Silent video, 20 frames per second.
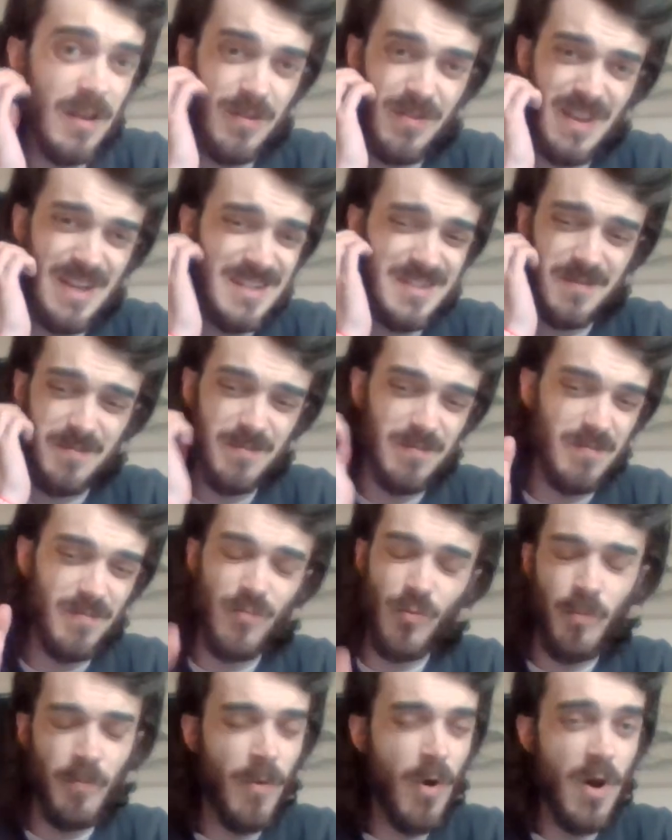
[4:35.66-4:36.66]
These are
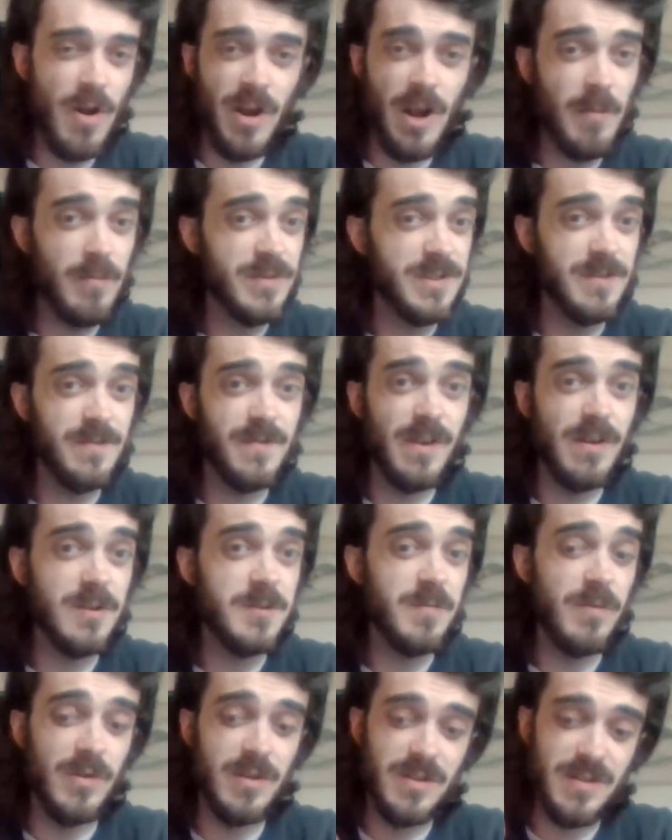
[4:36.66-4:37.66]
minor numbers of
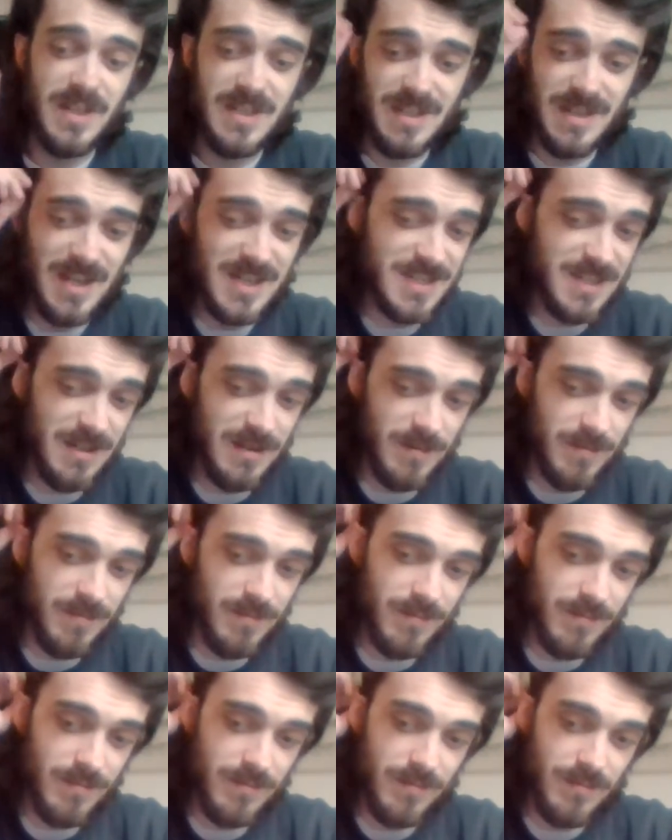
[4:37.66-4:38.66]
views, These are less than
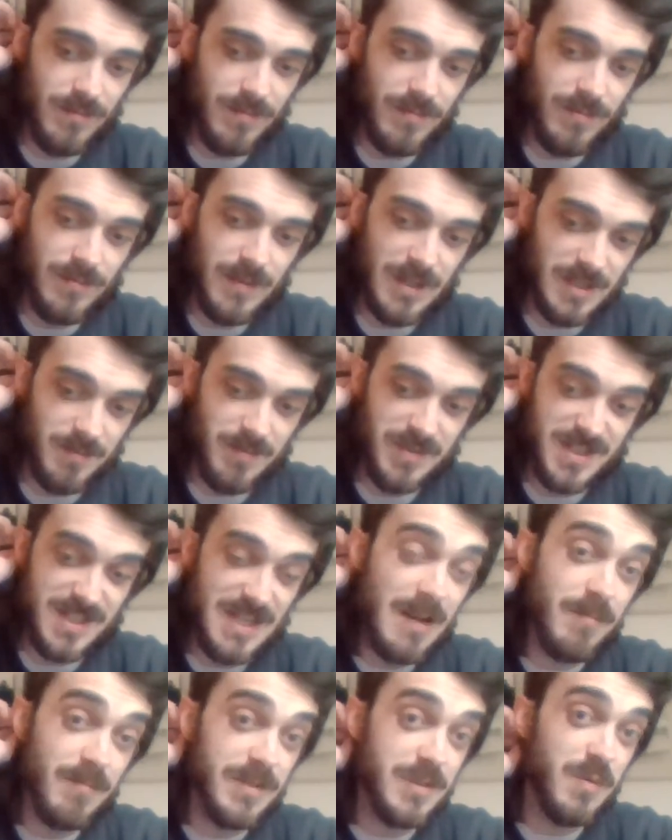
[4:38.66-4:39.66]
that's a
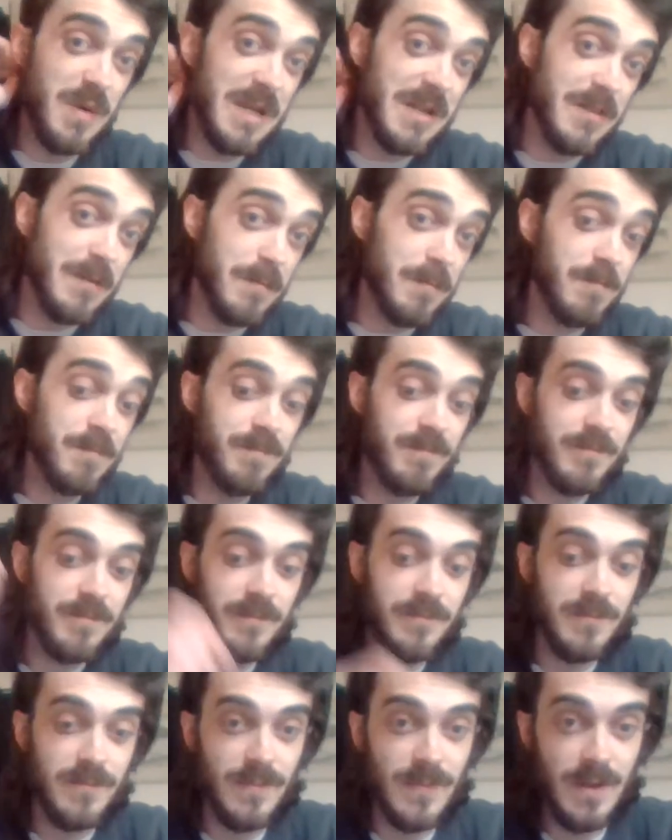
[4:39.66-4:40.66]
percent between them.
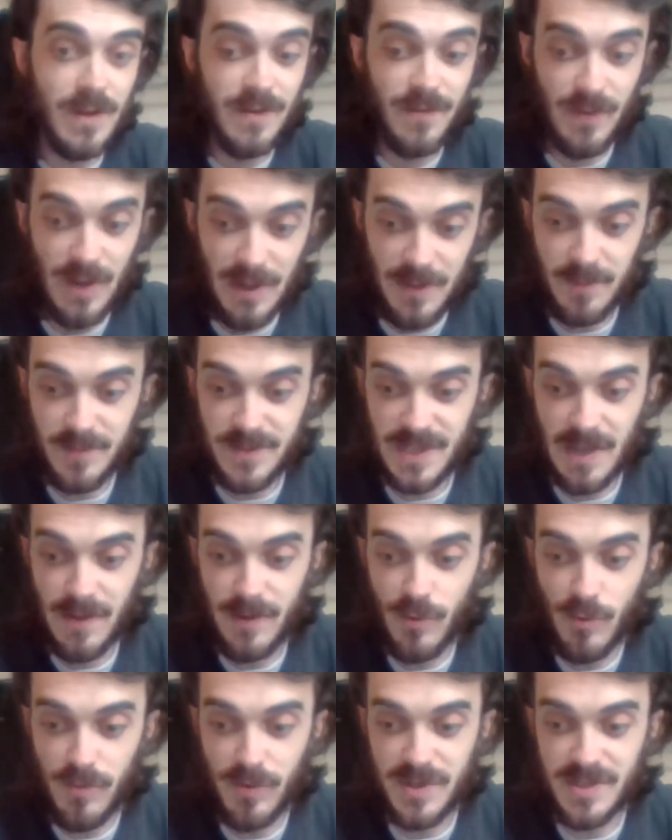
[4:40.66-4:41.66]
If you add them together,
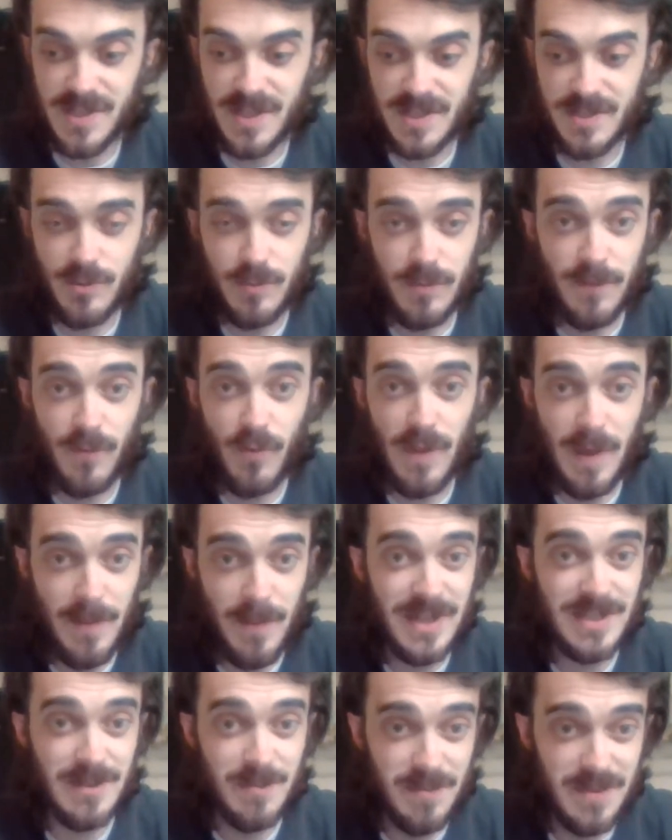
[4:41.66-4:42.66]
0.6, 0.4, that
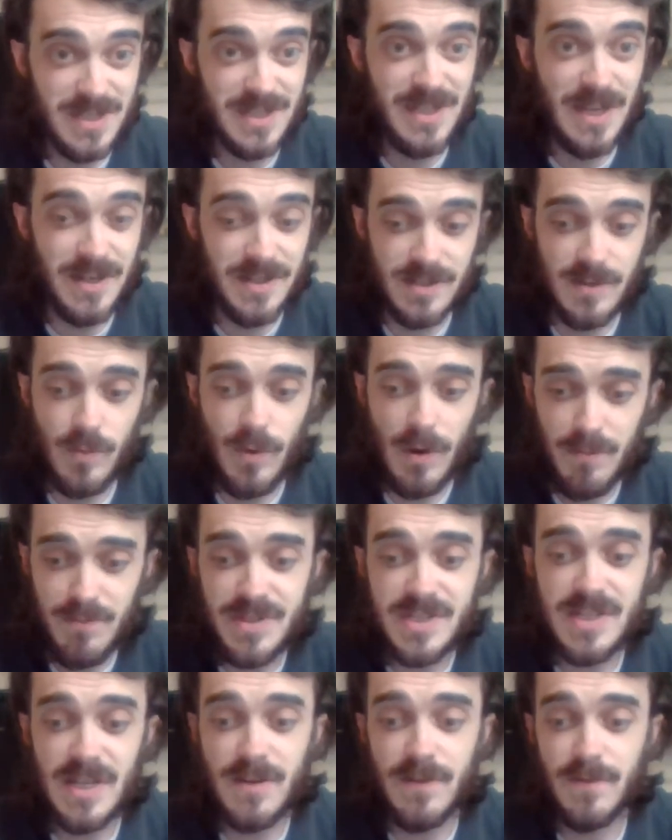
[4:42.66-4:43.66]
makes a percent. So
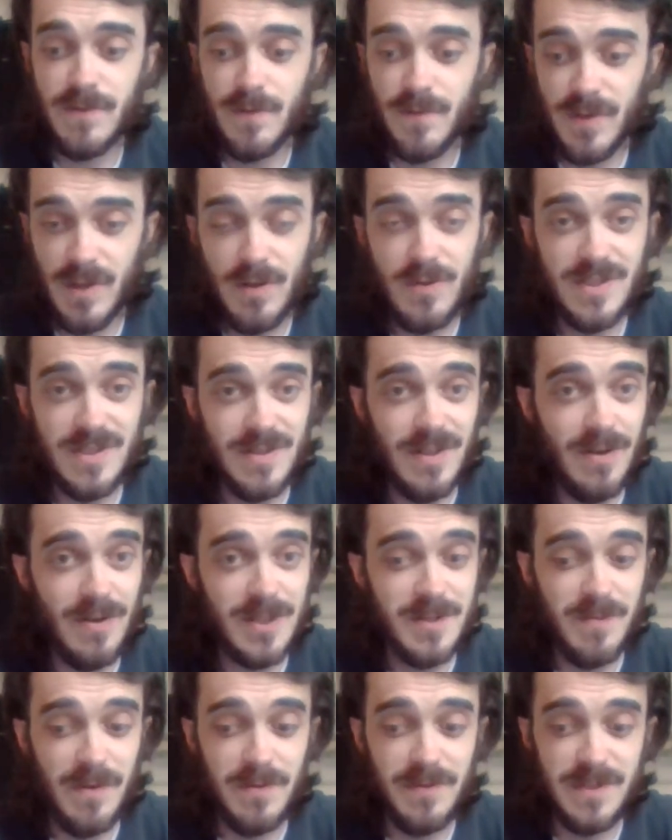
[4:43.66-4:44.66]
1% of the views in the
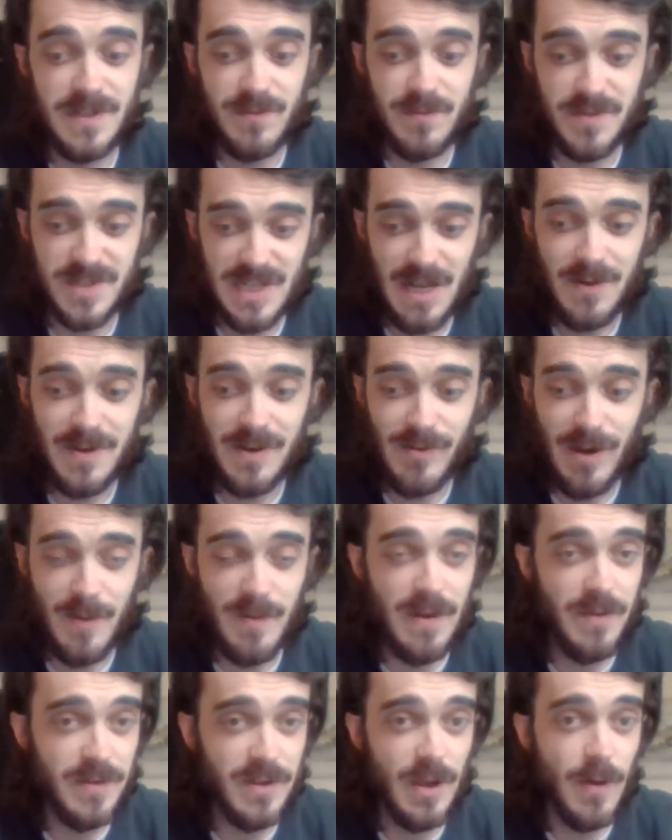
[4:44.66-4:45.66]
last month is from Saudi
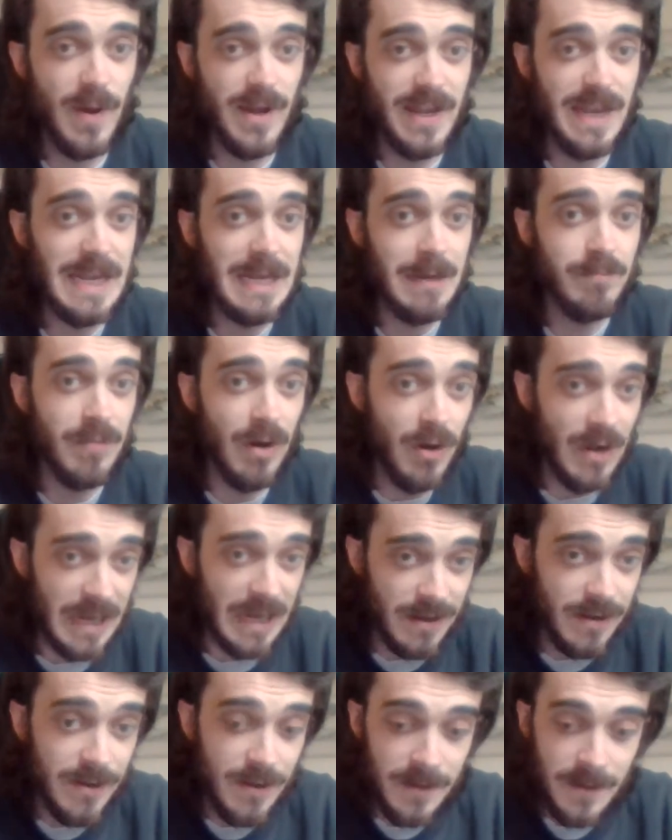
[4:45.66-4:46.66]
Arabia and the UAE combined.